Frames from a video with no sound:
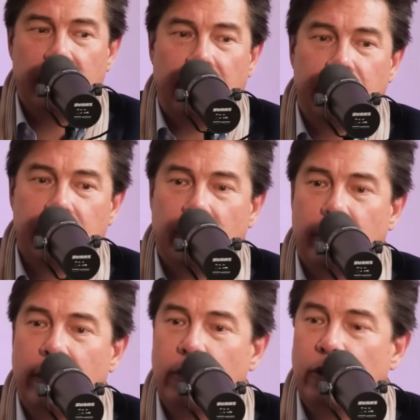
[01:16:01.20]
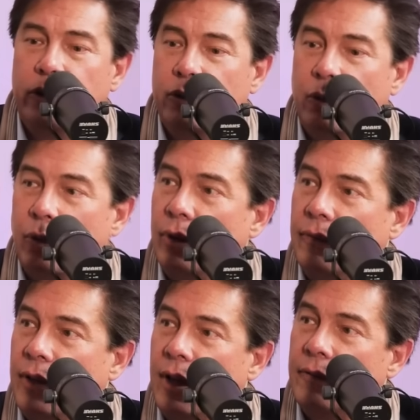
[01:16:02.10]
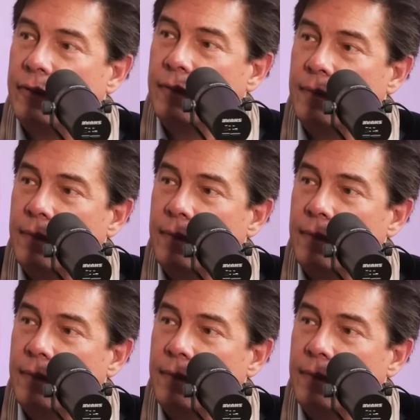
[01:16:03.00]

now turn my world into a world of love.